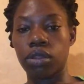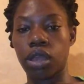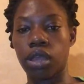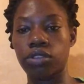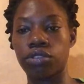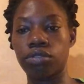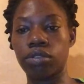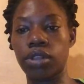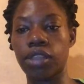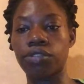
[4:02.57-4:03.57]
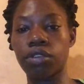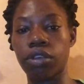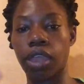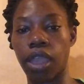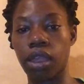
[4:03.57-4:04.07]
uh, let's
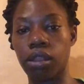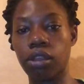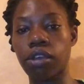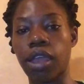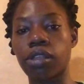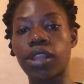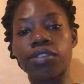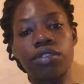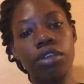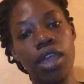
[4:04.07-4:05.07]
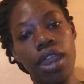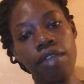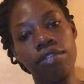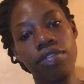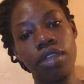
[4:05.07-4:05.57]
let's look at
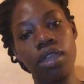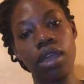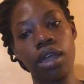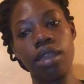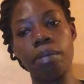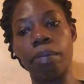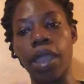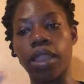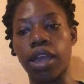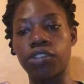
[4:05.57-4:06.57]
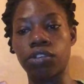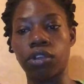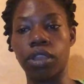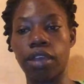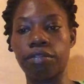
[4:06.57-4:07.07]
everything at a
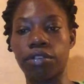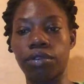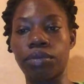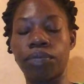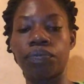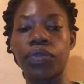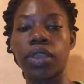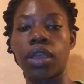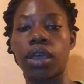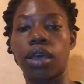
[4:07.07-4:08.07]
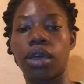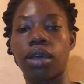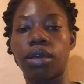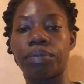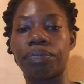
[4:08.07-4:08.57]
biological level.
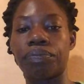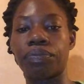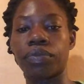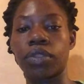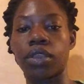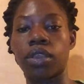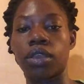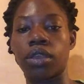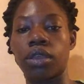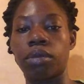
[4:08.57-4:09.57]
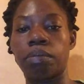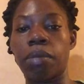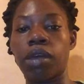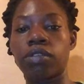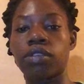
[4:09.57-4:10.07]
Um,
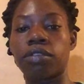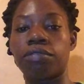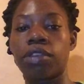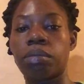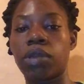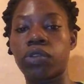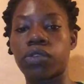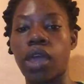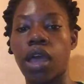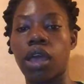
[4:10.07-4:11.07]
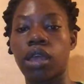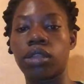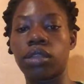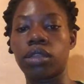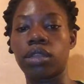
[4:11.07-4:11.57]
Males and females are
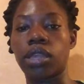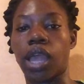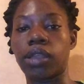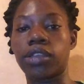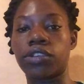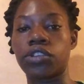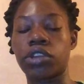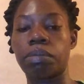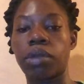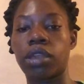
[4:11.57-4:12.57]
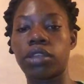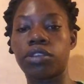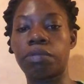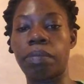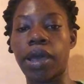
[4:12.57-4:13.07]
determined
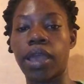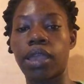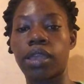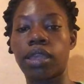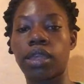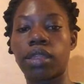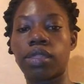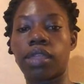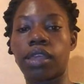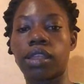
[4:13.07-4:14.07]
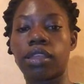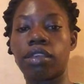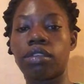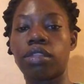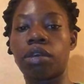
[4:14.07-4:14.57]
by the,
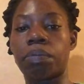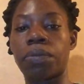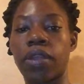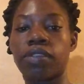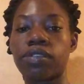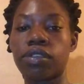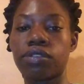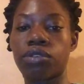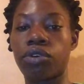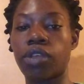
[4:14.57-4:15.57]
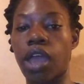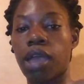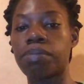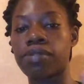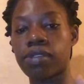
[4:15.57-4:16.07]
either the presence or the
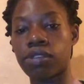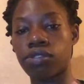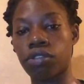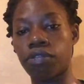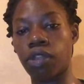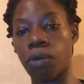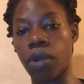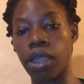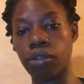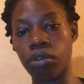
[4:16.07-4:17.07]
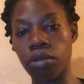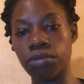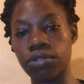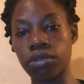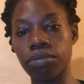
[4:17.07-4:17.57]
absence of the Y
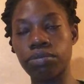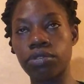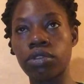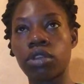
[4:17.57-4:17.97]
chromosomes.